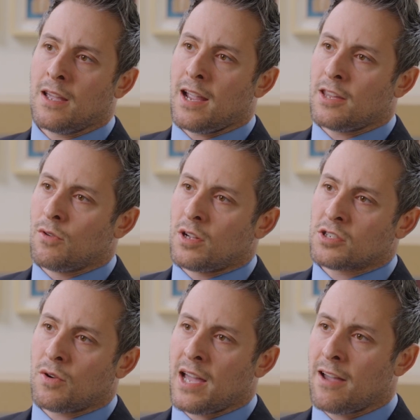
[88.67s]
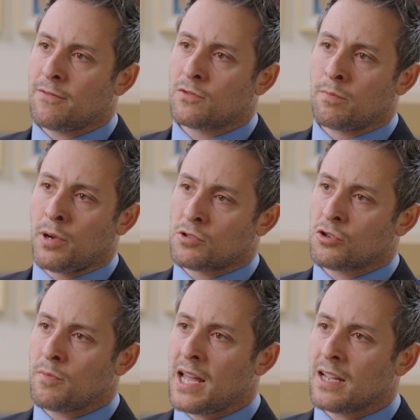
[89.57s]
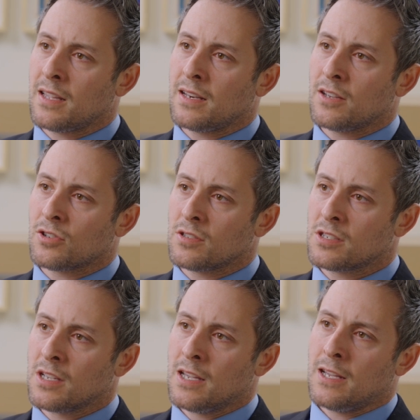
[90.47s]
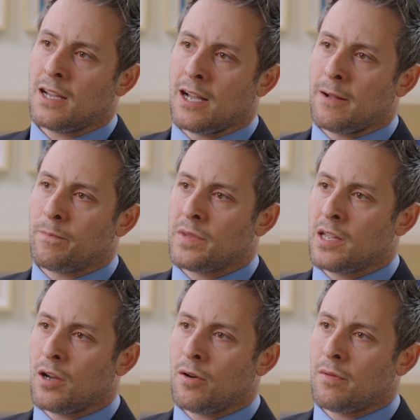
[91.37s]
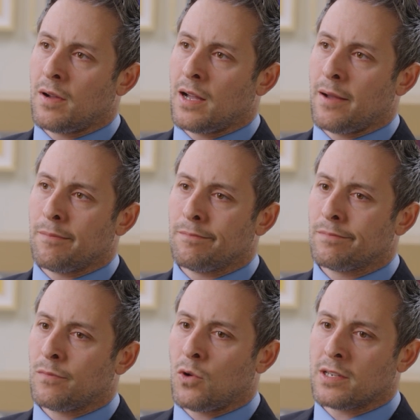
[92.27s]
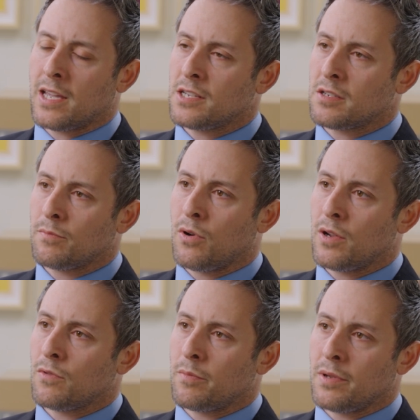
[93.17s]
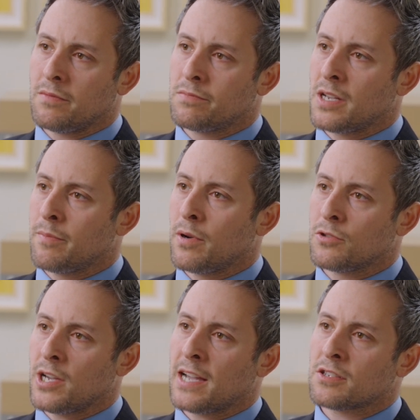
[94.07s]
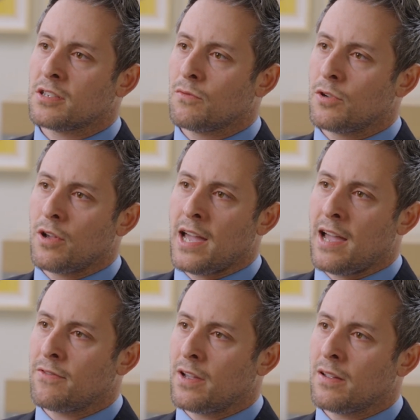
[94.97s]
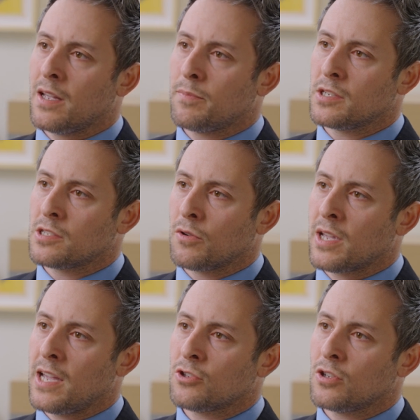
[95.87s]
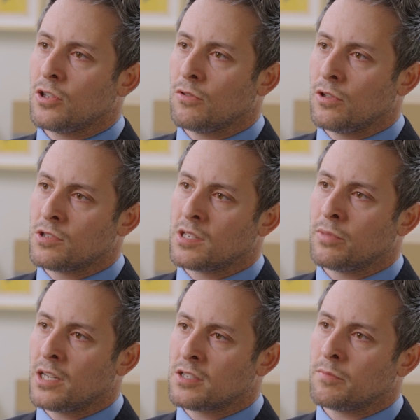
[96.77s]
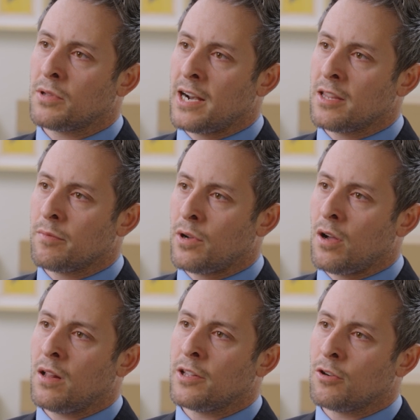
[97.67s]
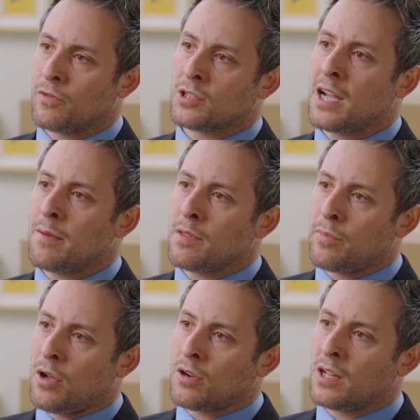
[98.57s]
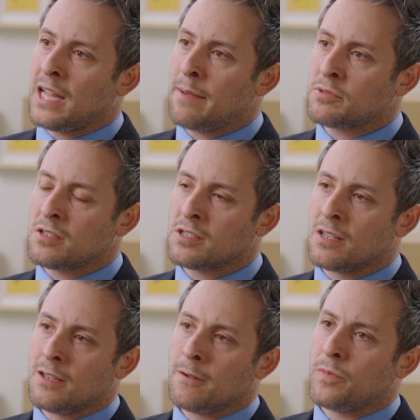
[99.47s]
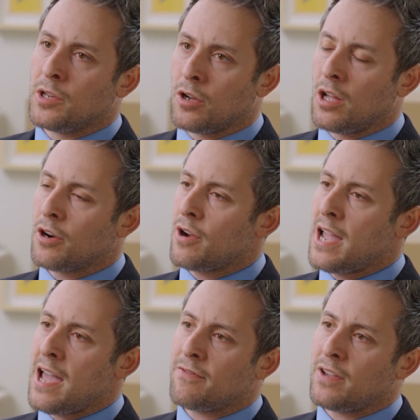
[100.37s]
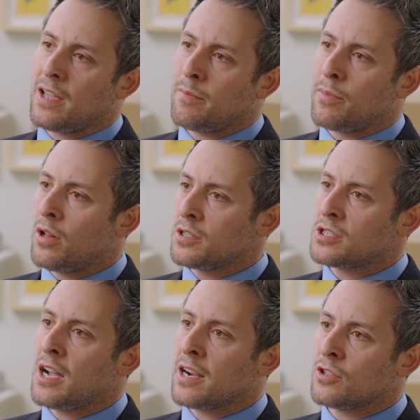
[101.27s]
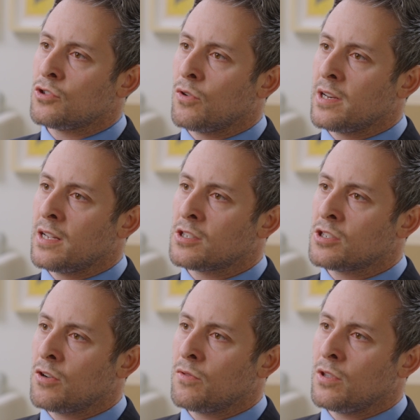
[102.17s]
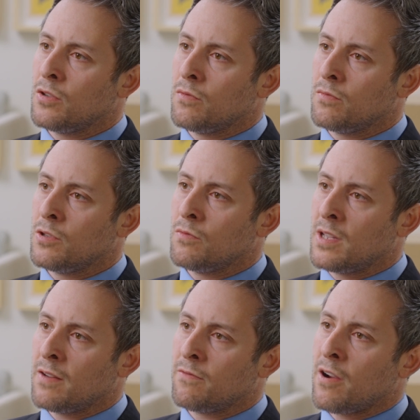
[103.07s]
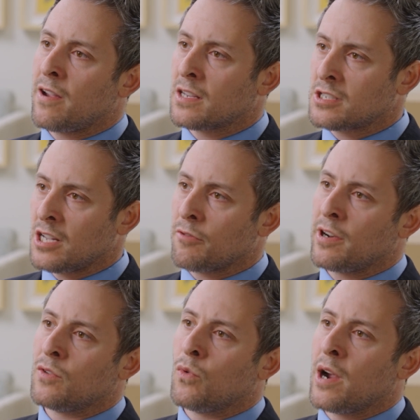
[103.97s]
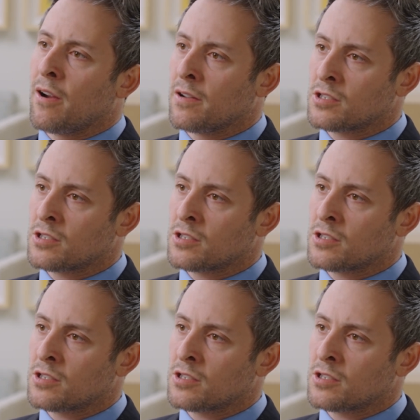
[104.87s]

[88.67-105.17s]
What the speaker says: And you also have post-traumatic conditions. One case in point would be, say, Bo Jackson, where you have a hip dislocation, you lose the blood supply to the ball, and over time the ball collapses. You no longer have a ball and socket joint, and so you get very accelerated wear.